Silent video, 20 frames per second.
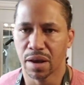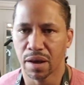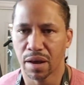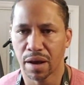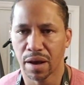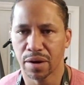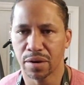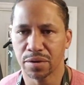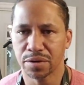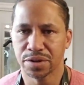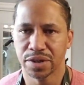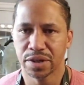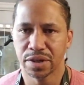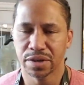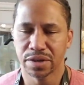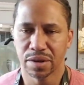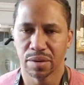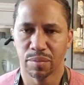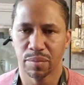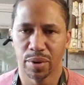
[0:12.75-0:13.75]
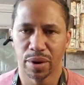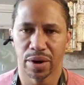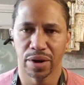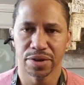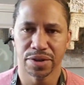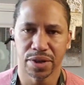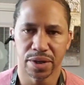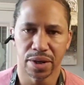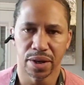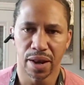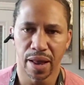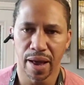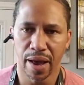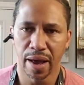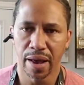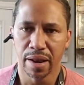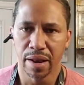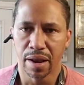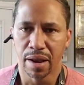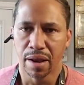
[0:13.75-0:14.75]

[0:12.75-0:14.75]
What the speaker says: I don't see this comparison a lot,